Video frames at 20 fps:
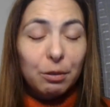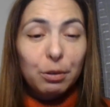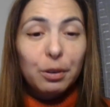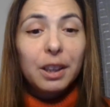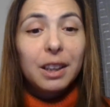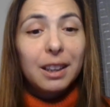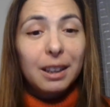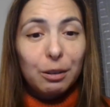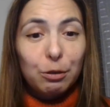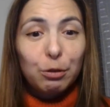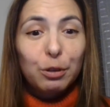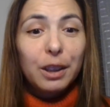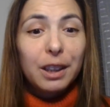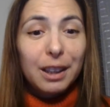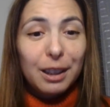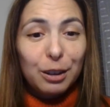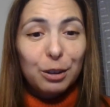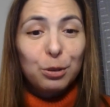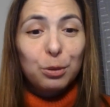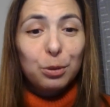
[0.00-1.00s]
really,
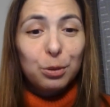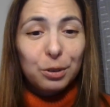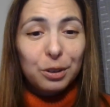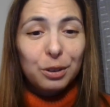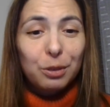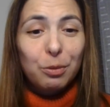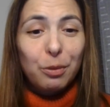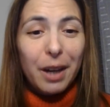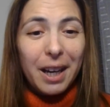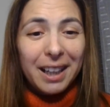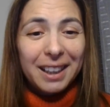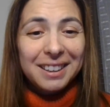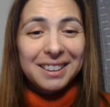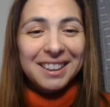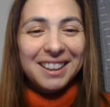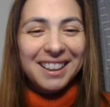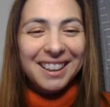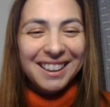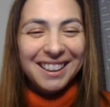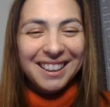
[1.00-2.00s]
really good
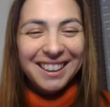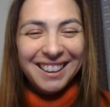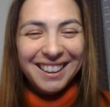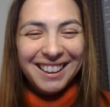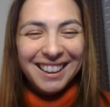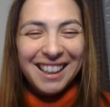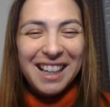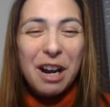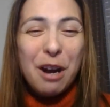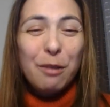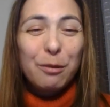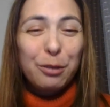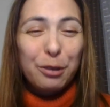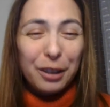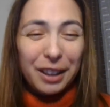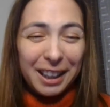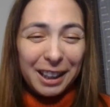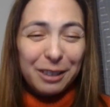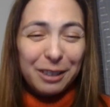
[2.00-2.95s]
grade for